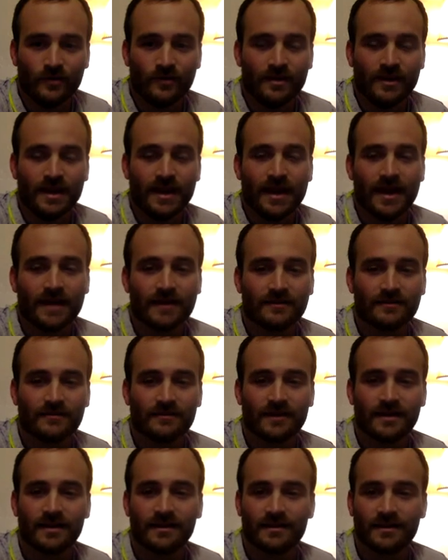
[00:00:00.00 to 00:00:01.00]
Yeah,
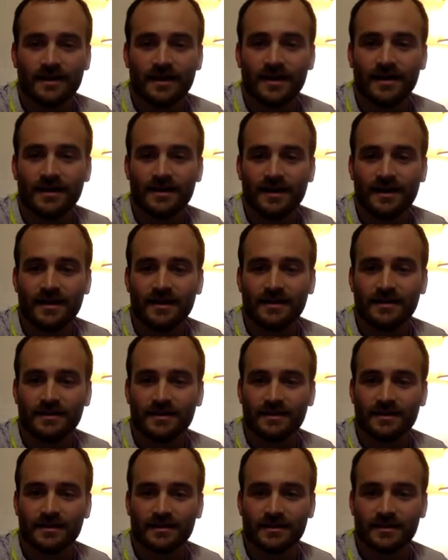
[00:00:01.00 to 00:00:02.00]
write a lot and edit.
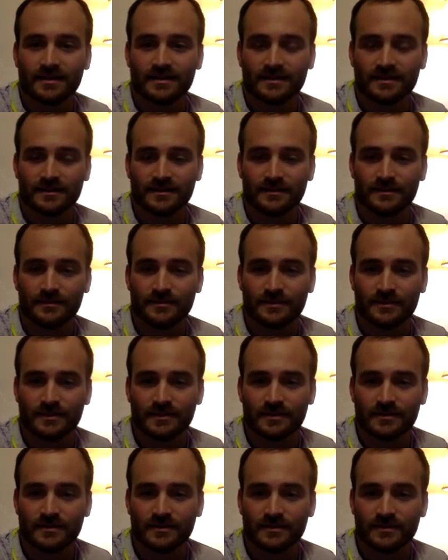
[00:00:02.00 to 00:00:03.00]
I think that's a good
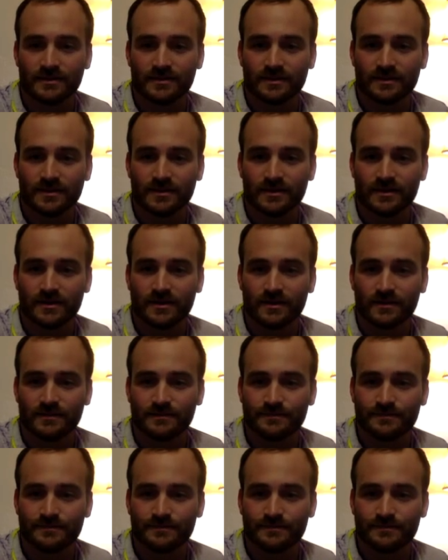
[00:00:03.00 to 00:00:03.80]
call.